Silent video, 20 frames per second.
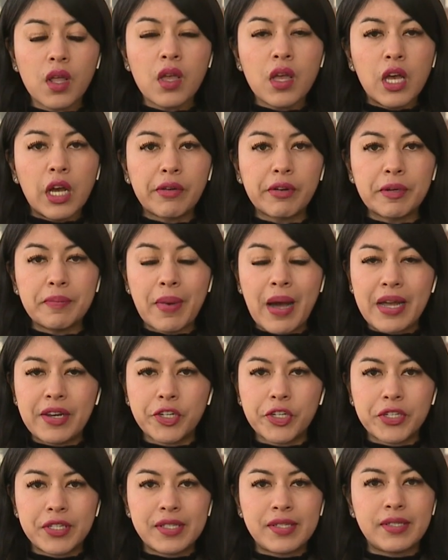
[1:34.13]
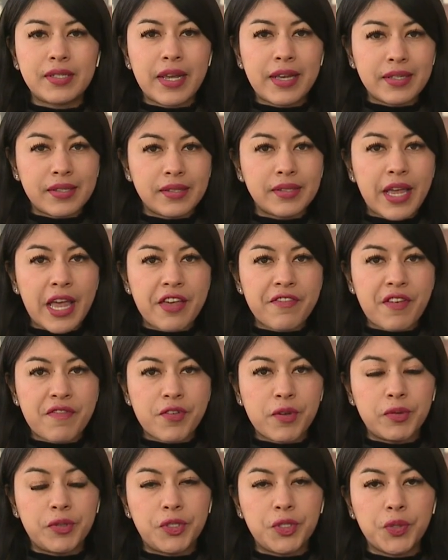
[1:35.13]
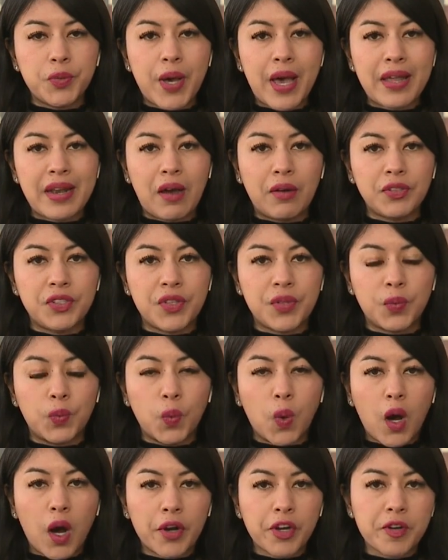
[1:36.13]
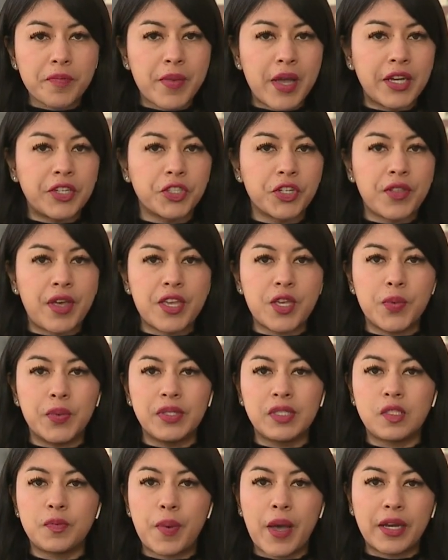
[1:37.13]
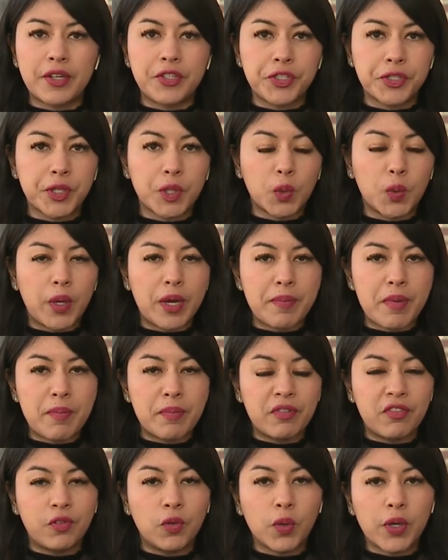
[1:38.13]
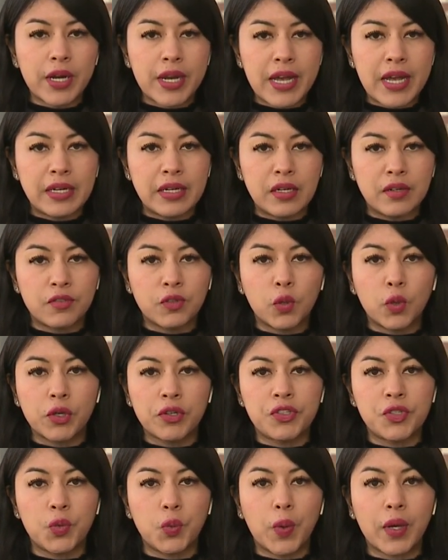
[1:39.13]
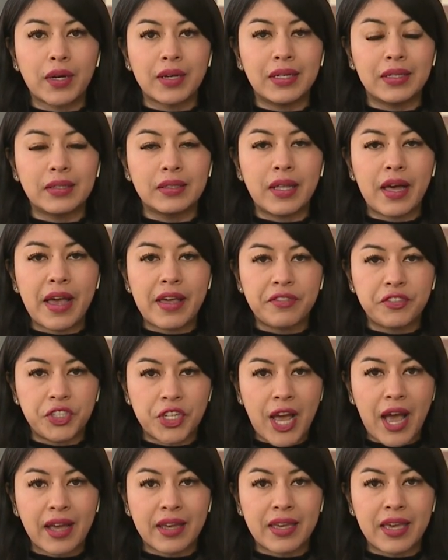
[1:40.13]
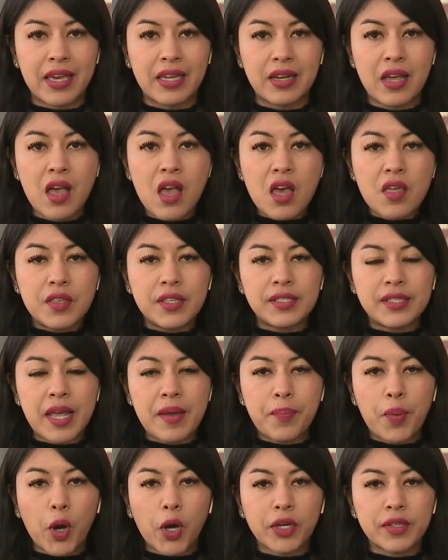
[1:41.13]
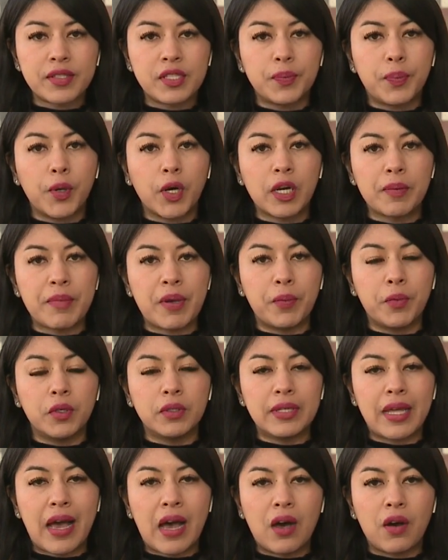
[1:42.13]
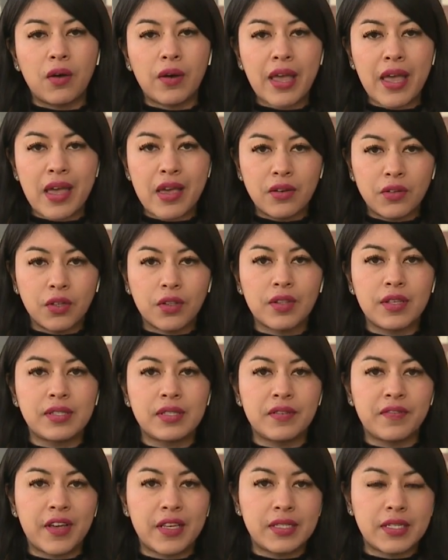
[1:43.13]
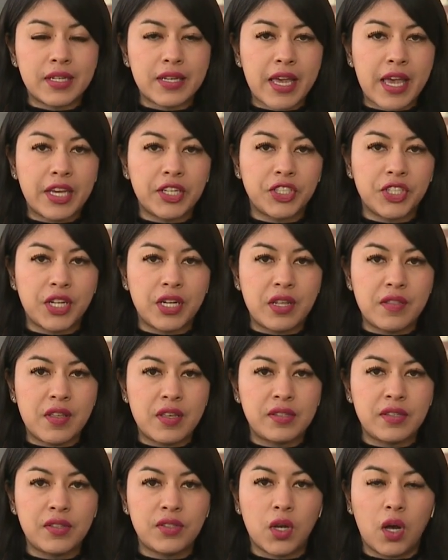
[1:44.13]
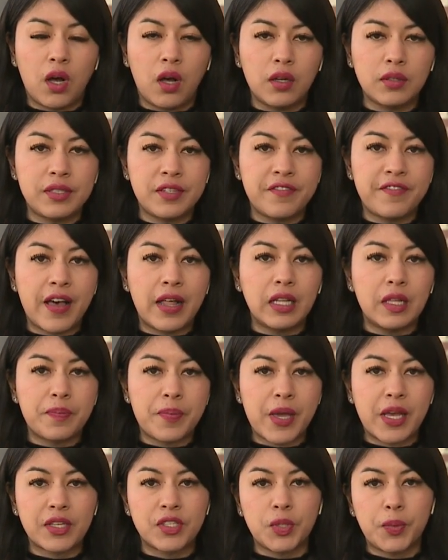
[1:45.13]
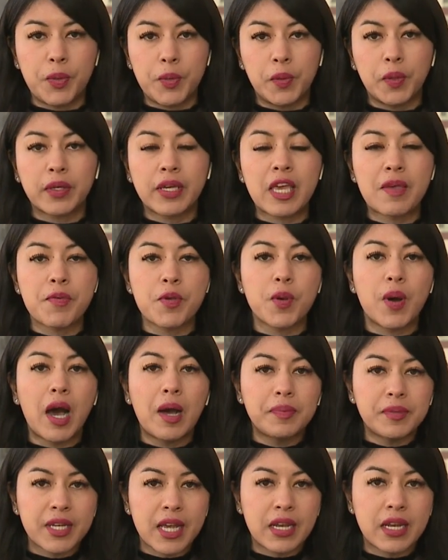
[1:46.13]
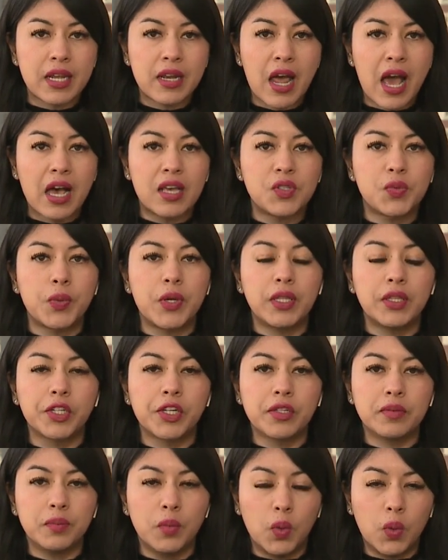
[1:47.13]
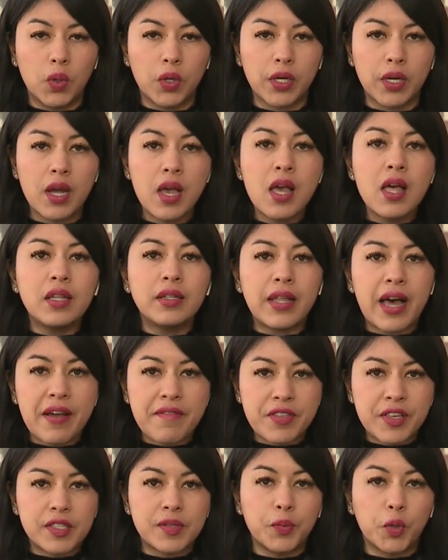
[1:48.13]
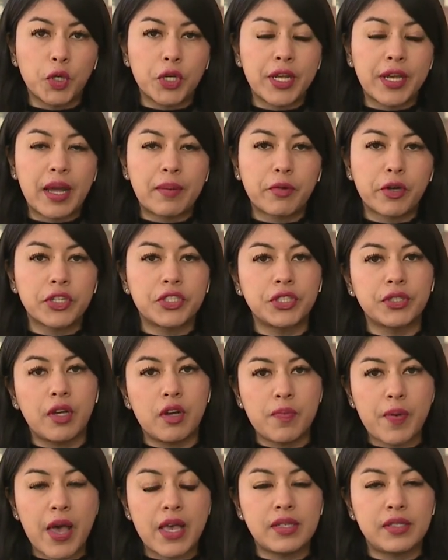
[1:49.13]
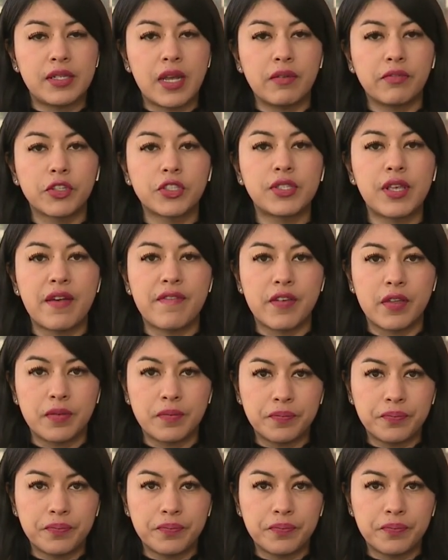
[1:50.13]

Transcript: A reminder to stay safe if you do head out to the water. Make sure that you inspect your equipment beforehand and of course you wear a life jacket. The State Parks Department will now handle this investigation and this is all developing so we will keep you updated as we learn more. Live this morning, I'm Christian Lopez, Denver 7.